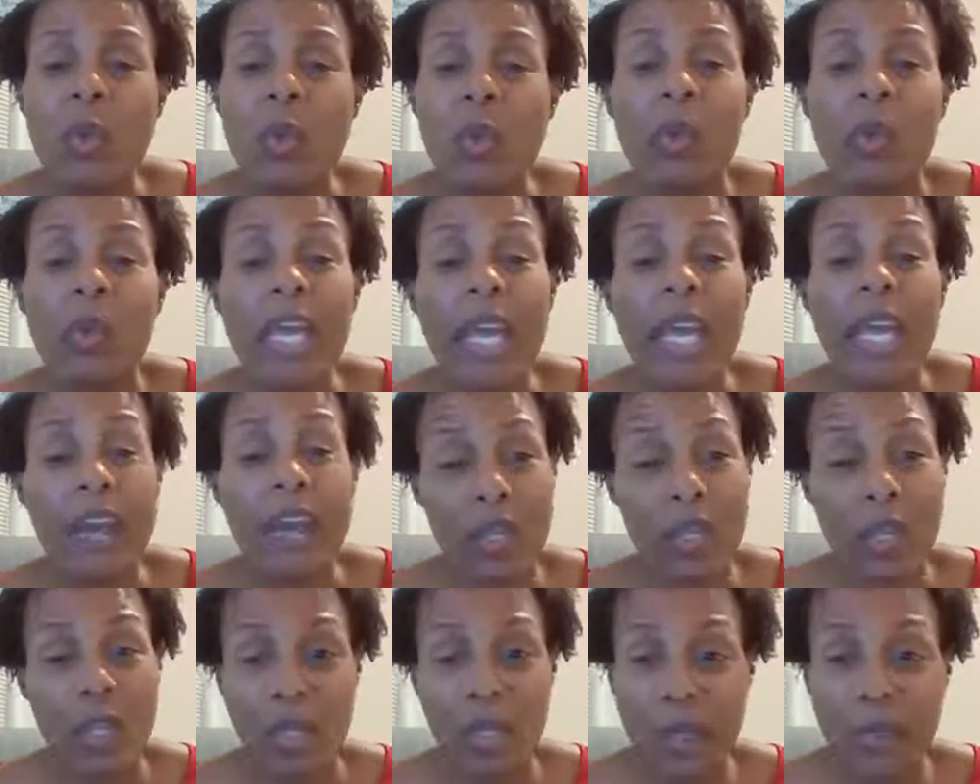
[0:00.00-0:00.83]
We have
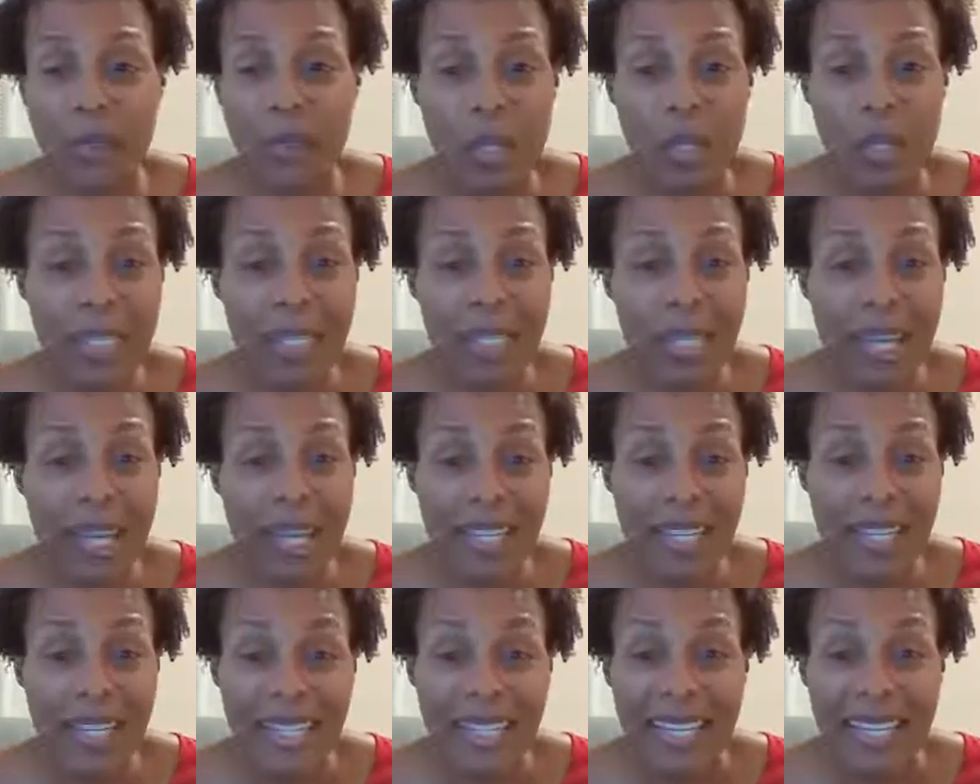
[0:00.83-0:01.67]
30 more
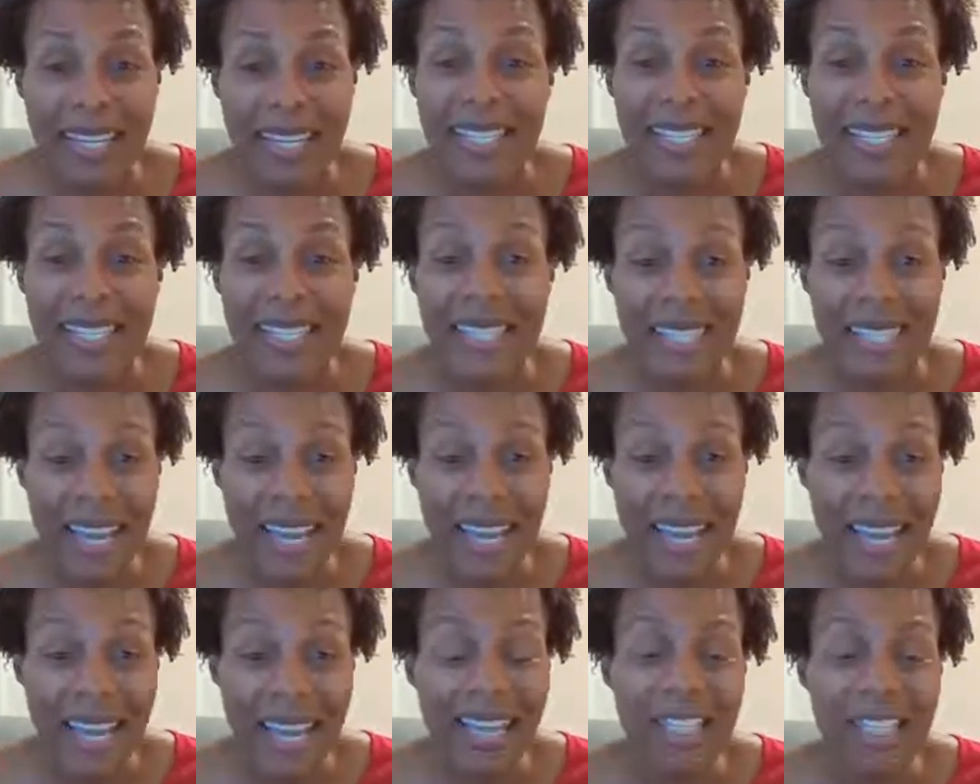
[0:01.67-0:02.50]
days. Today
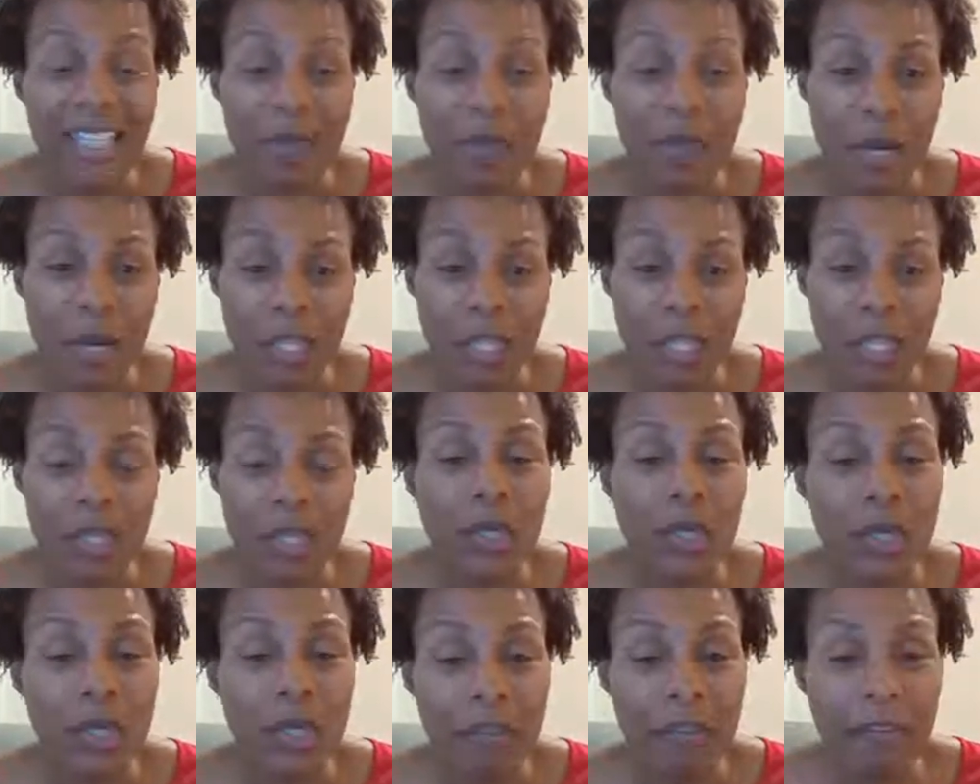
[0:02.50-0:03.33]
is March
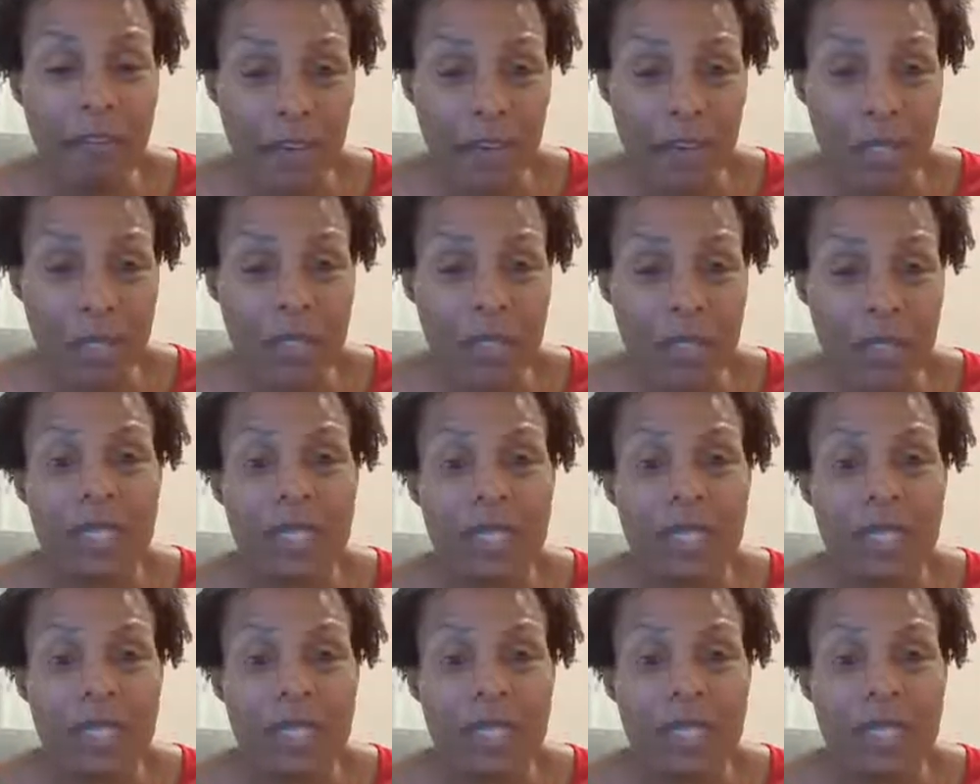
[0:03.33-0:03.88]
31st.